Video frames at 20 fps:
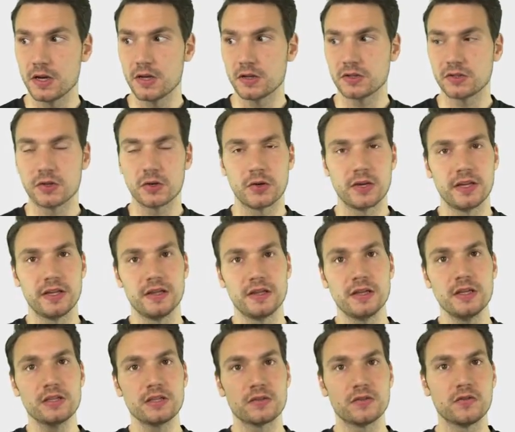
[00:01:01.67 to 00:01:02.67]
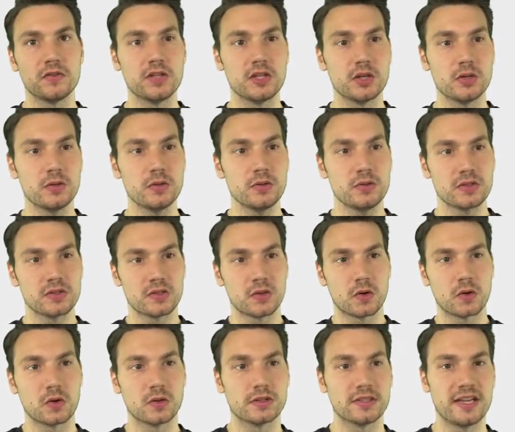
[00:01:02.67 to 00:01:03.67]
So in this view, the
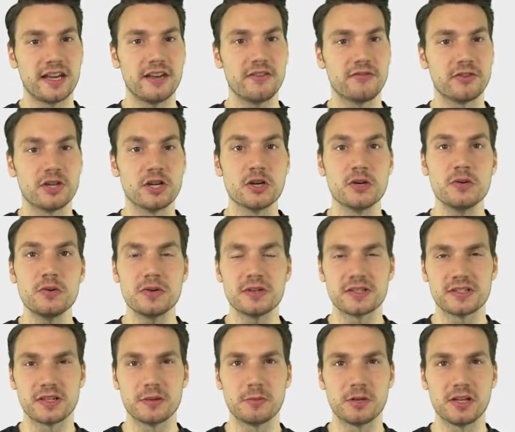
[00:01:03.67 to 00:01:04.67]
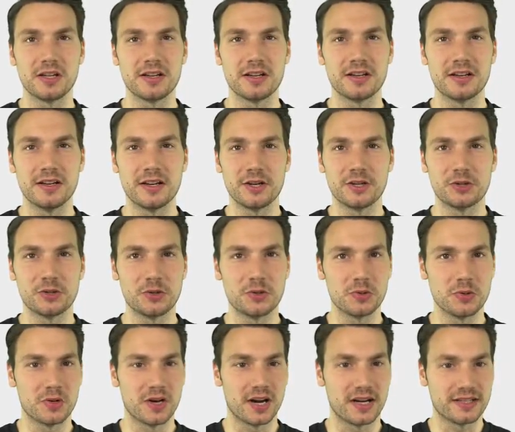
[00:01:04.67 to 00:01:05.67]
so-called day view, similar
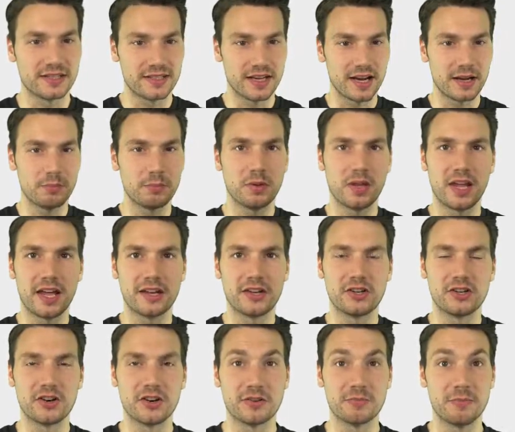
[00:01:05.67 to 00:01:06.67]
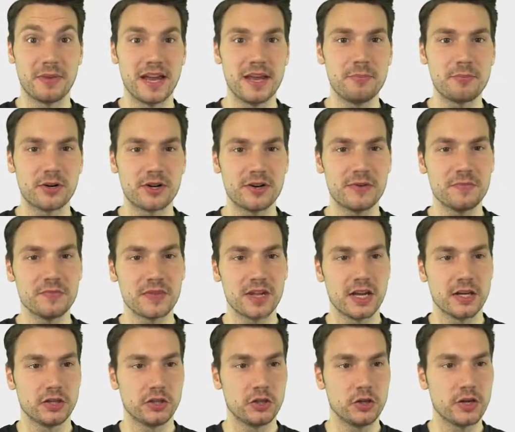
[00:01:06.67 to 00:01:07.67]
to a time planner on paper,
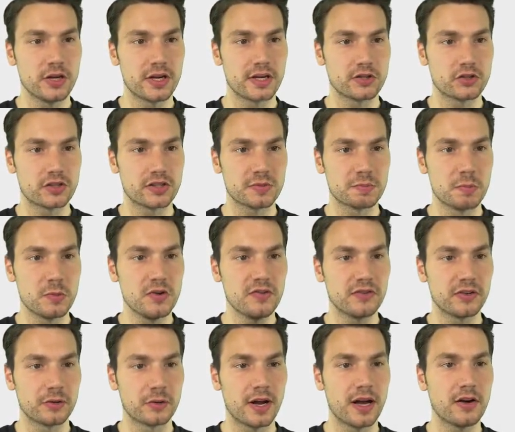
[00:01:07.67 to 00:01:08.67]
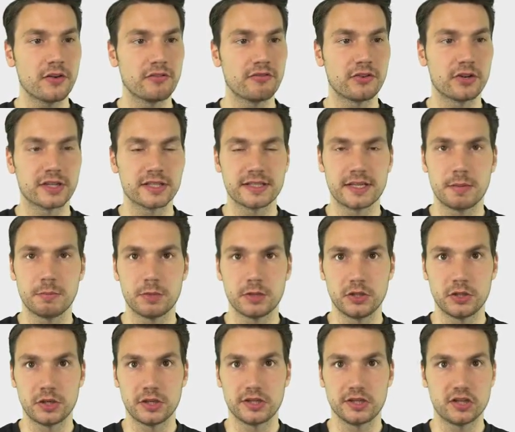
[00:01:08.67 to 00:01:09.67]
you can just move around. For example,
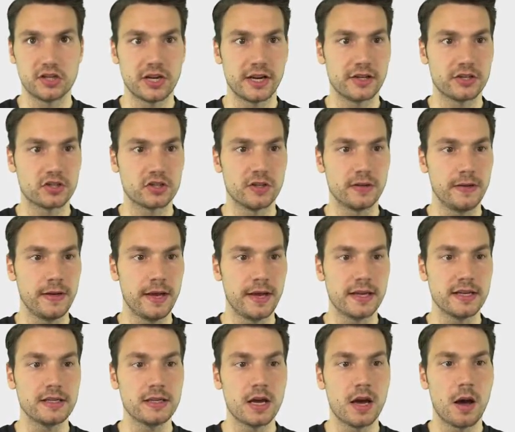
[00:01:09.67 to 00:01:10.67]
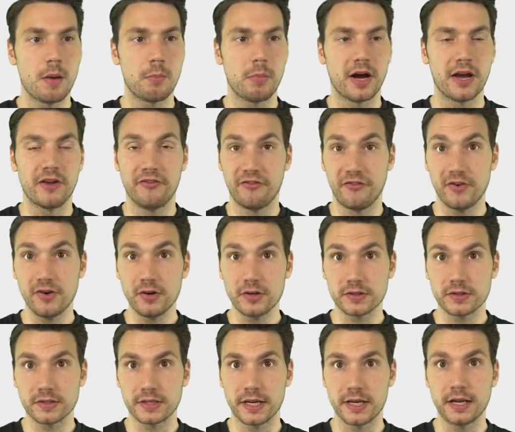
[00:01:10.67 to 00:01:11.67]
you can change the date by
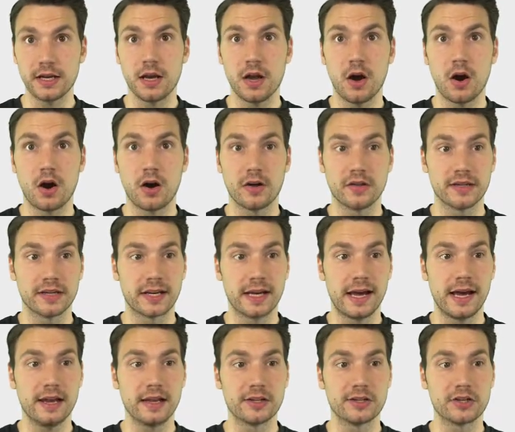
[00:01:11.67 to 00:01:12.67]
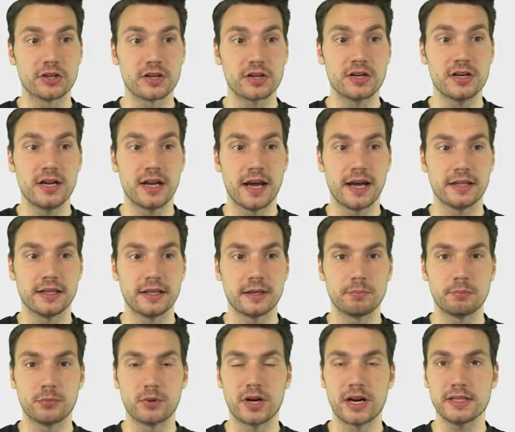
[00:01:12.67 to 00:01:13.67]
focusing on the calendar and then
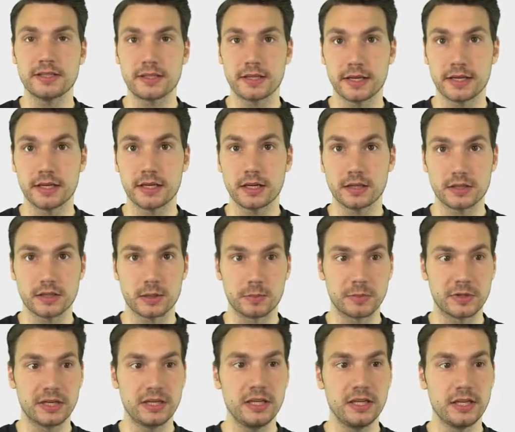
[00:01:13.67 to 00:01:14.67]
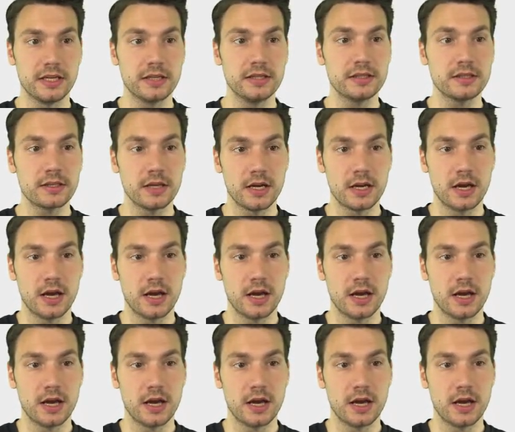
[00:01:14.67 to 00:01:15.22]
pressing some keys.